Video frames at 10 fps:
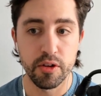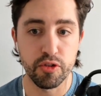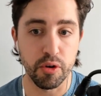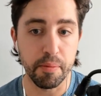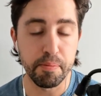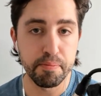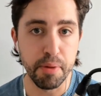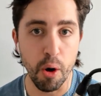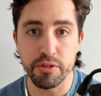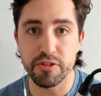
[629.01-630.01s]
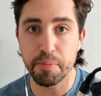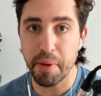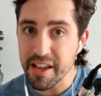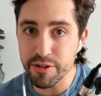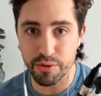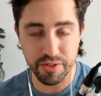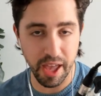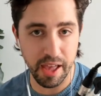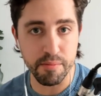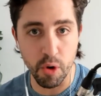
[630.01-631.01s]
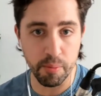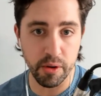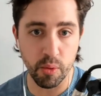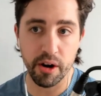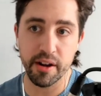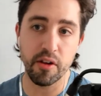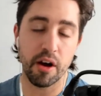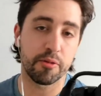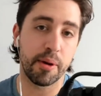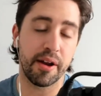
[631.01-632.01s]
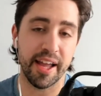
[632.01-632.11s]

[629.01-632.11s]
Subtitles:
sort of post Pacers game moment where he talks about,